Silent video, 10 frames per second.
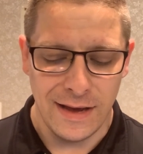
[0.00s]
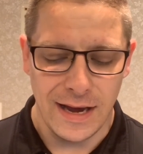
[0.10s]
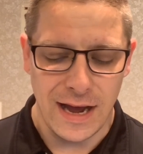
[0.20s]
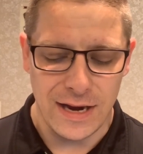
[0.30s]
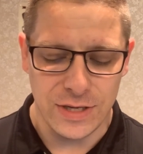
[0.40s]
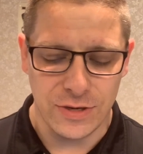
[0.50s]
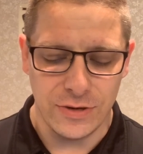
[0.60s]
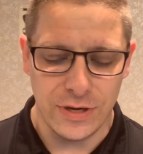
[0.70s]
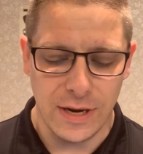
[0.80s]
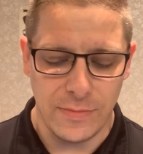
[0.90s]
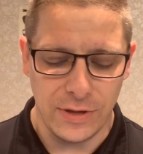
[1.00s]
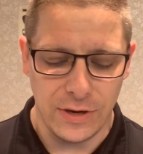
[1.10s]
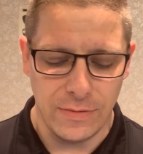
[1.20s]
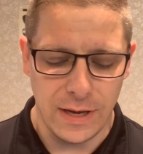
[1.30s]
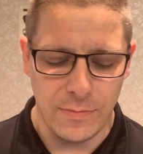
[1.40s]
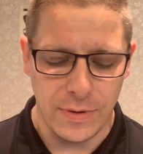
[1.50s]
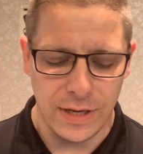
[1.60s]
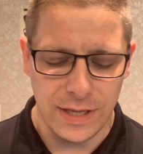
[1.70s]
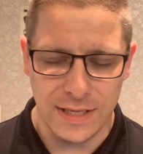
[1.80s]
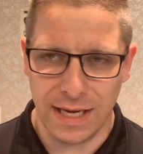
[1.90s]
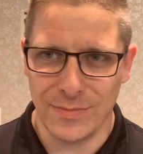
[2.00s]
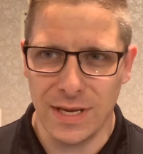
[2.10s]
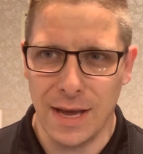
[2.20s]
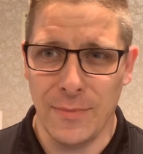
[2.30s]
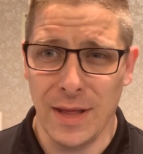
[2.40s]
I kind of screwed it up a little bit, but at the same time,